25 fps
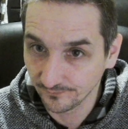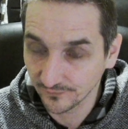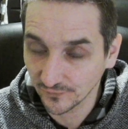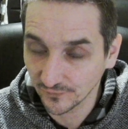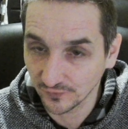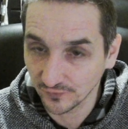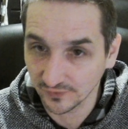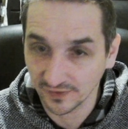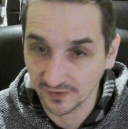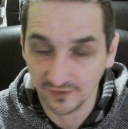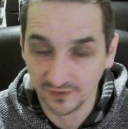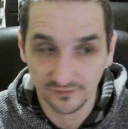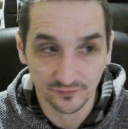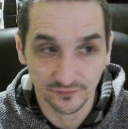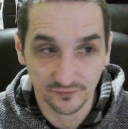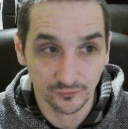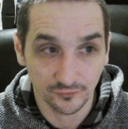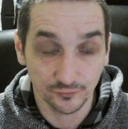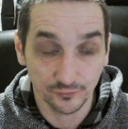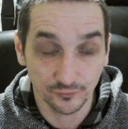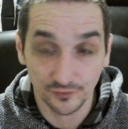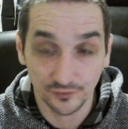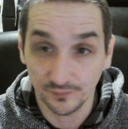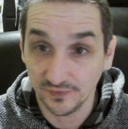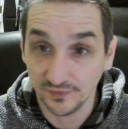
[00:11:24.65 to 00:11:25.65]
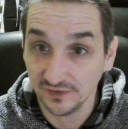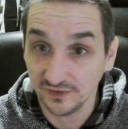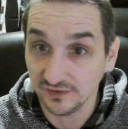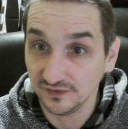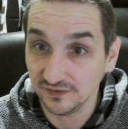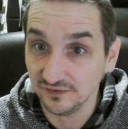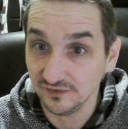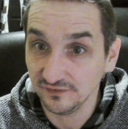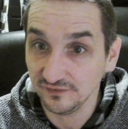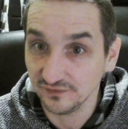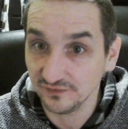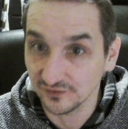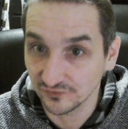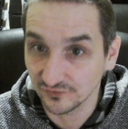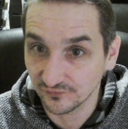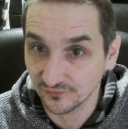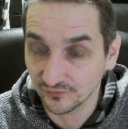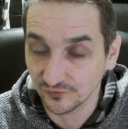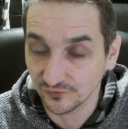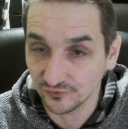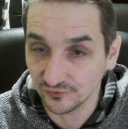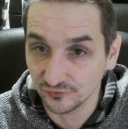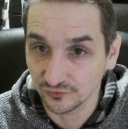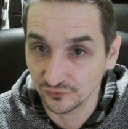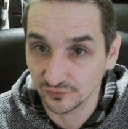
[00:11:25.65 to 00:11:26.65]
Okay, so it will be easier for
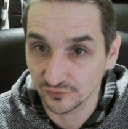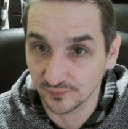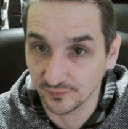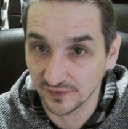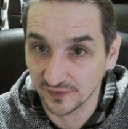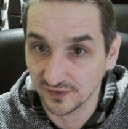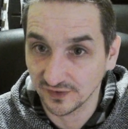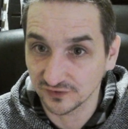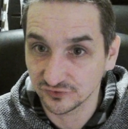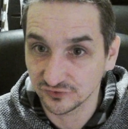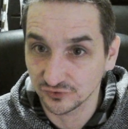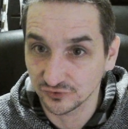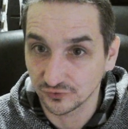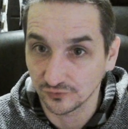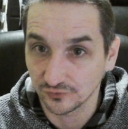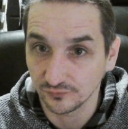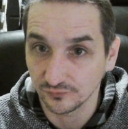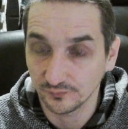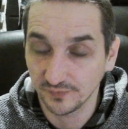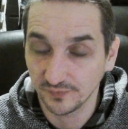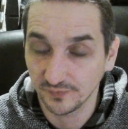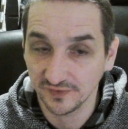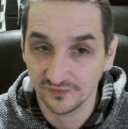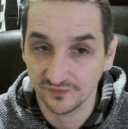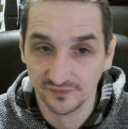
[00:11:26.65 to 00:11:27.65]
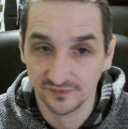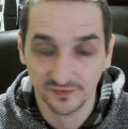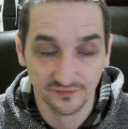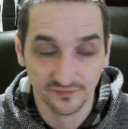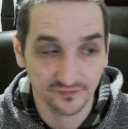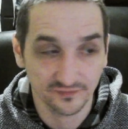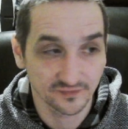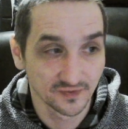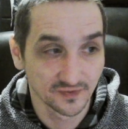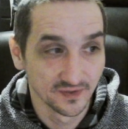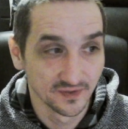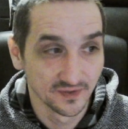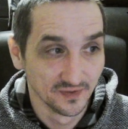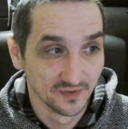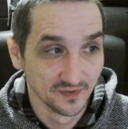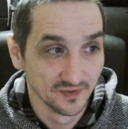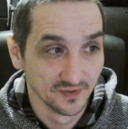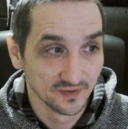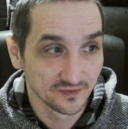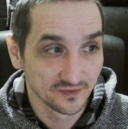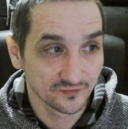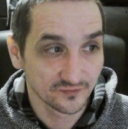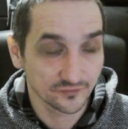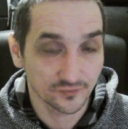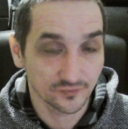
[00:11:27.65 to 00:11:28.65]
you to manage your own business.
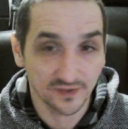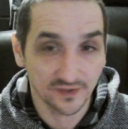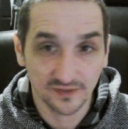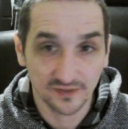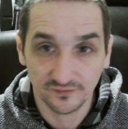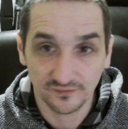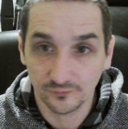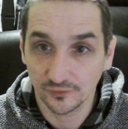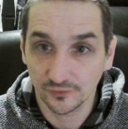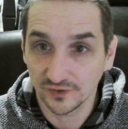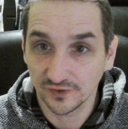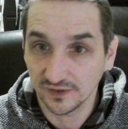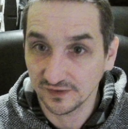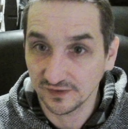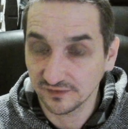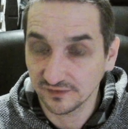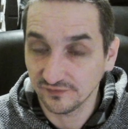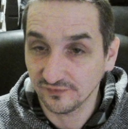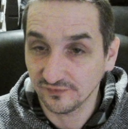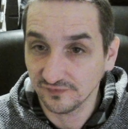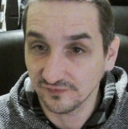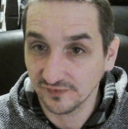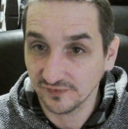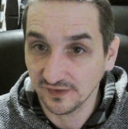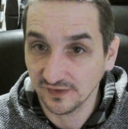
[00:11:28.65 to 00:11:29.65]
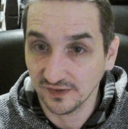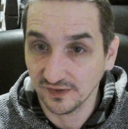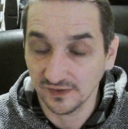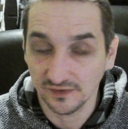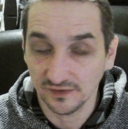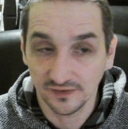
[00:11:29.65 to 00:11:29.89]
So that's what I can say.